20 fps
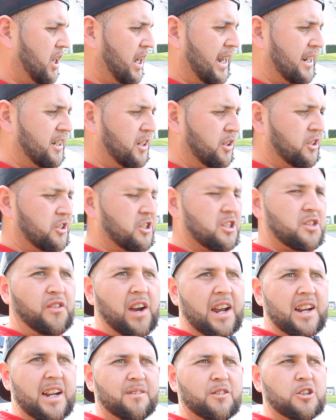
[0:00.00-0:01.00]
You just
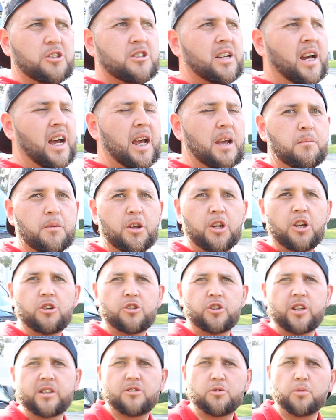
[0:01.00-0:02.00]
find after time,
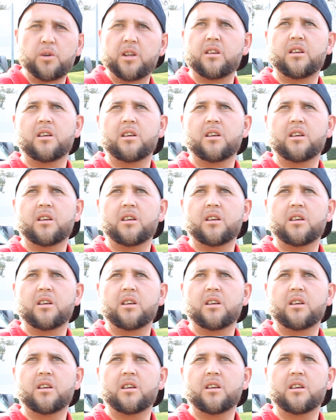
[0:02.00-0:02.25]
just